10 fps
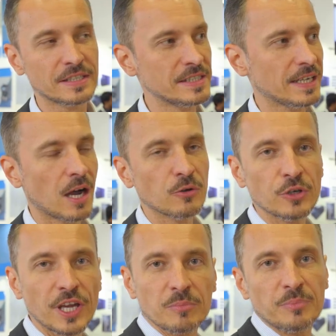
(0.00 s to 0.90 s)
see how you
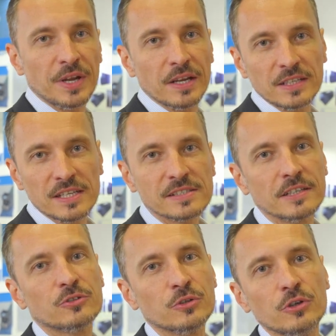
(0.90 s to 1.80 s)
can bring this
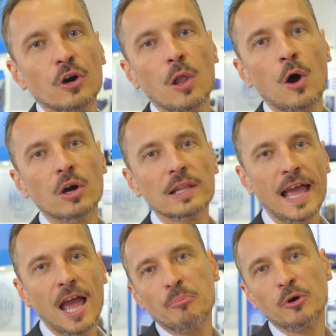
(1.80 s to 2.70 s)
into your local
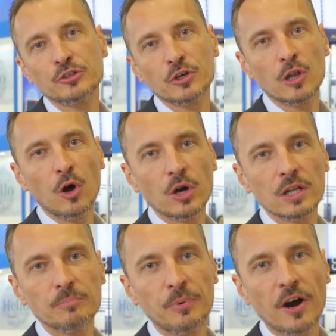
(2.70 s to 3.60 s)
airport, your
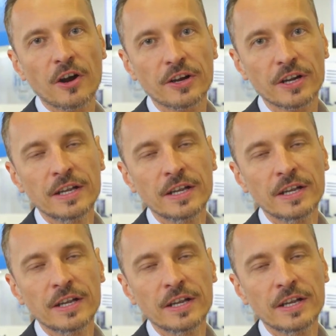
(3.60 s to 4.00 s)
local park,